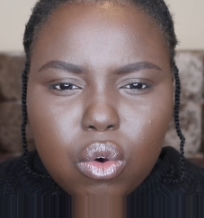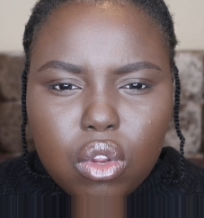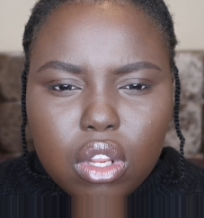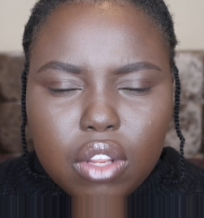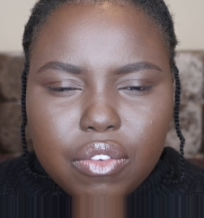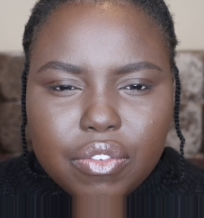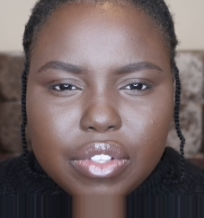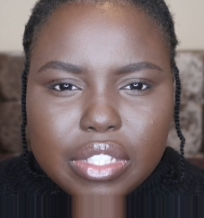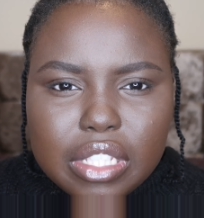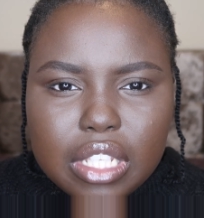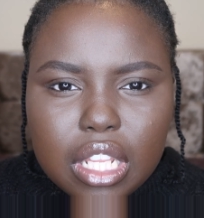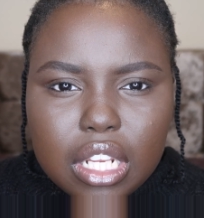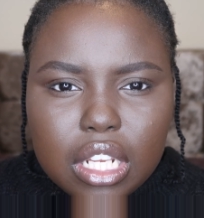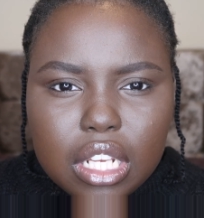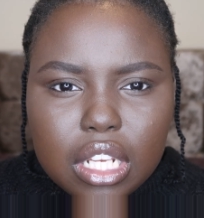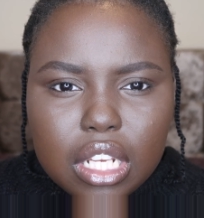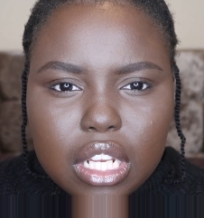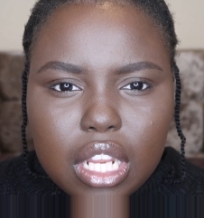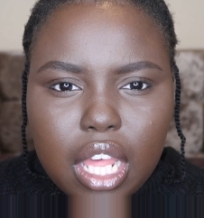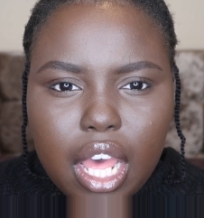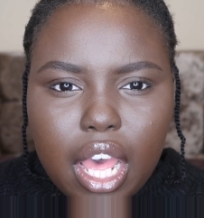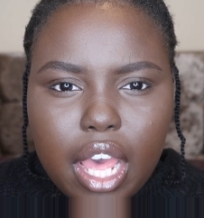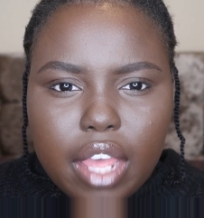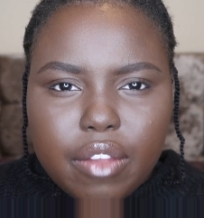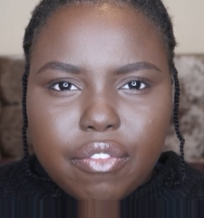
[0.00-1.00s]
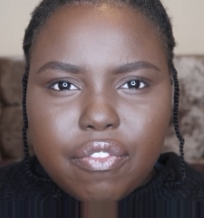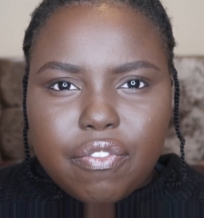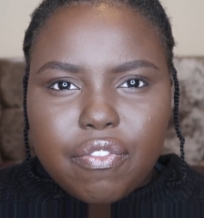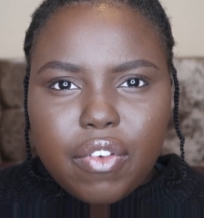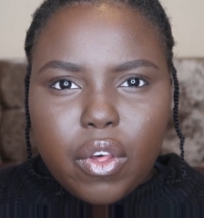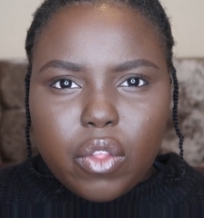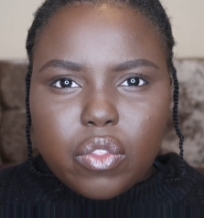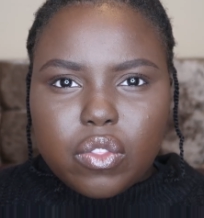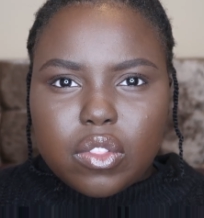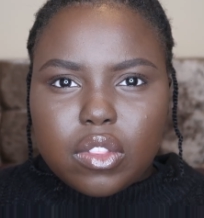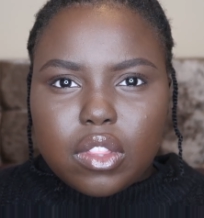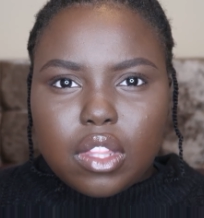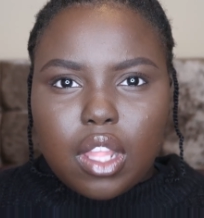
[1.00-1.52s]
all of a sudden I
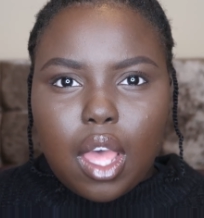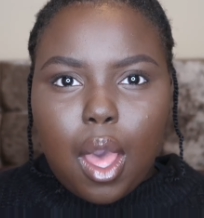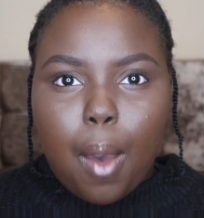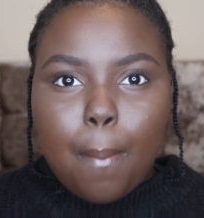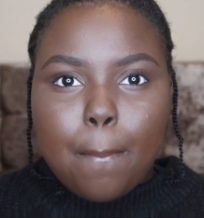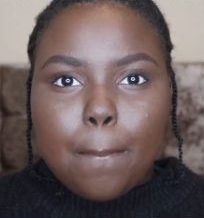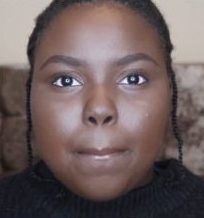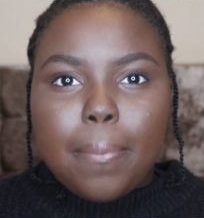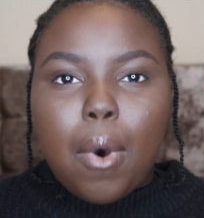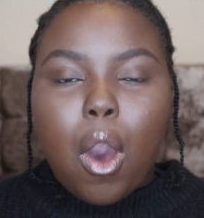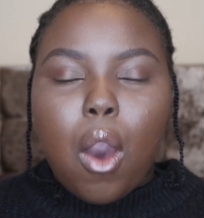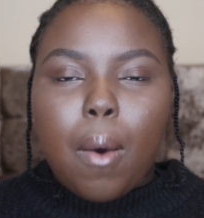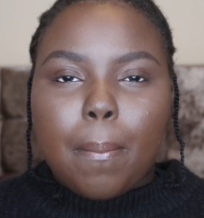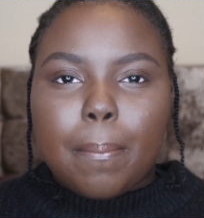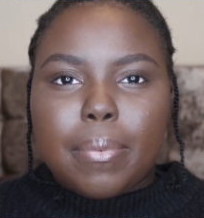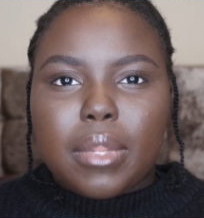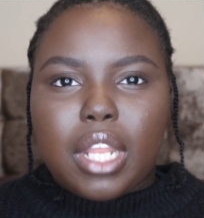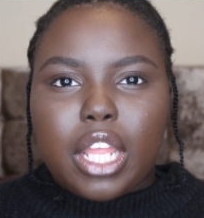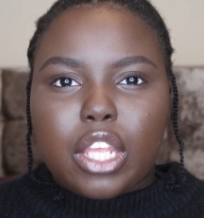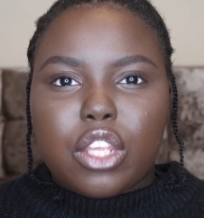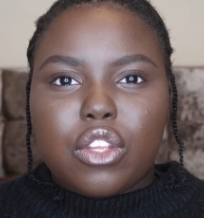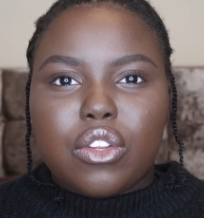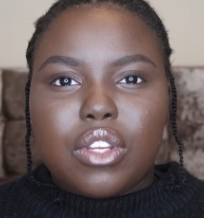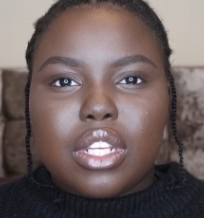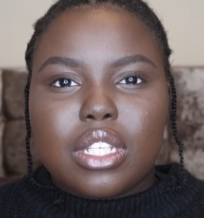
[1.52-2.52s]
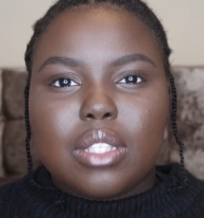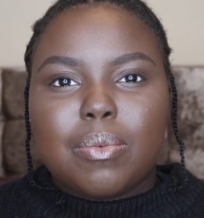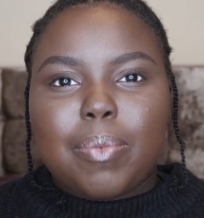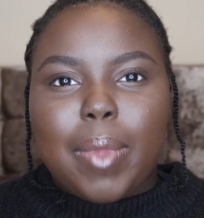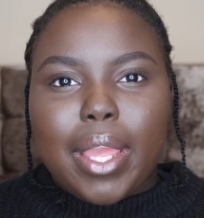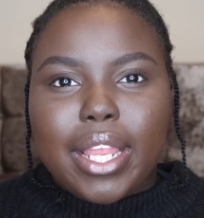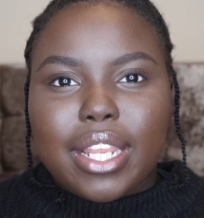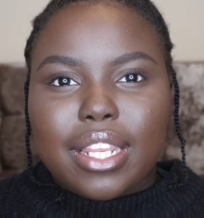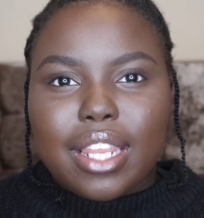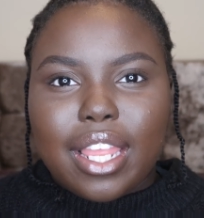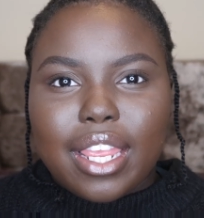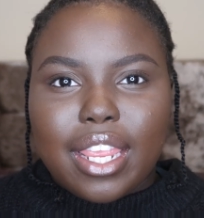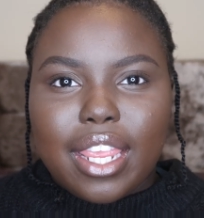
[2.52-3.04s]
felt a pop, like you'd
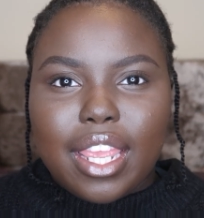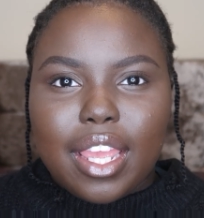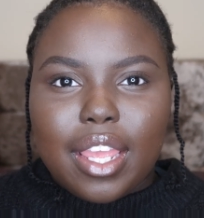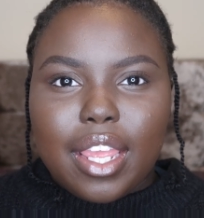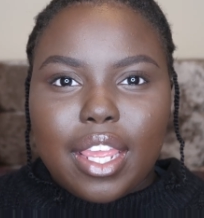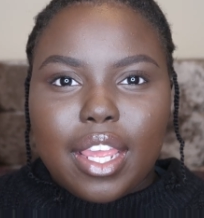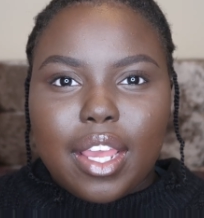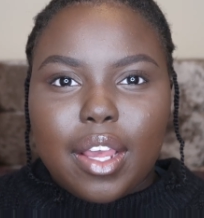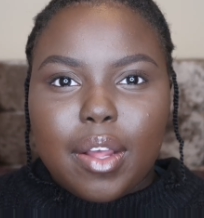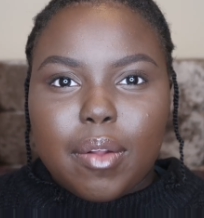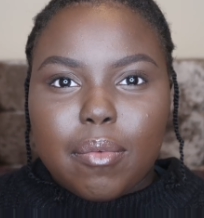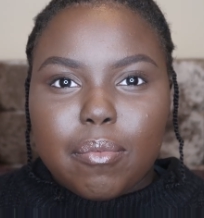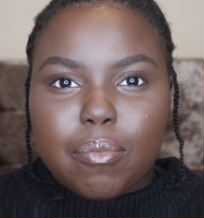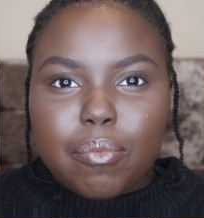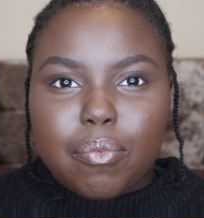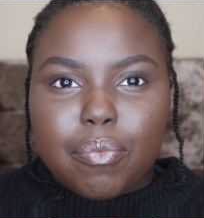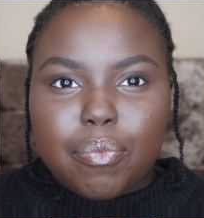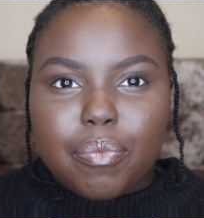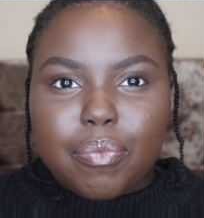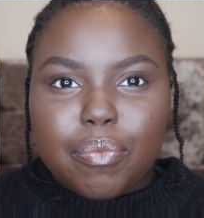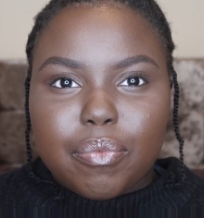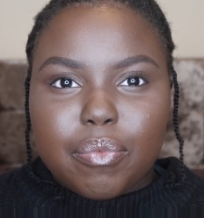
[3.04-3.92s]
expect like a